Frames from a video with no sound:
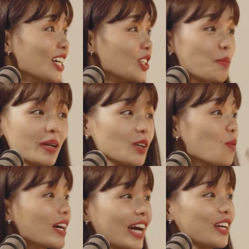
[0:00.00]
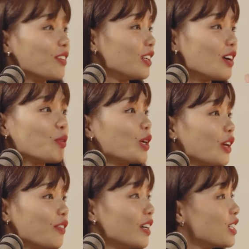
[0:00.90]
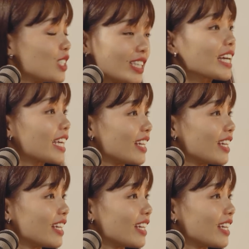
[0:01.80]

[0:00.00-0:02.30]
No matter what kind of love we give her, she take it.